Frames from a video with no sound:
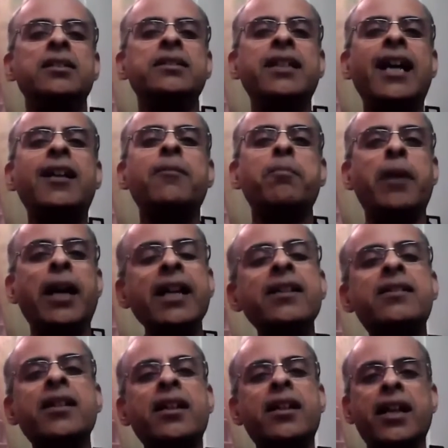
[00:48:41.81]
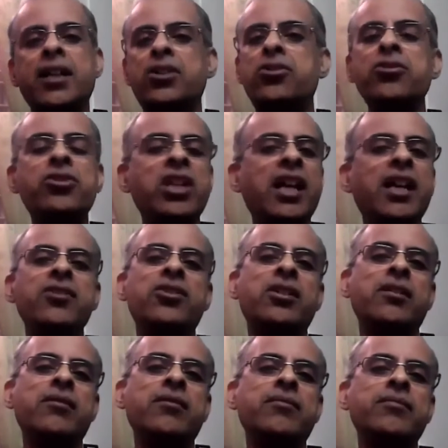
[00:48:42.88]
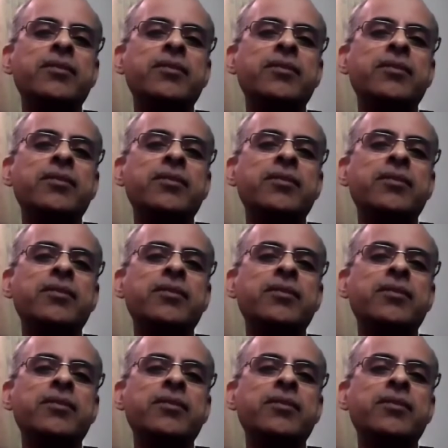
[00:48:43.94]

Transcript: That mindset has to change.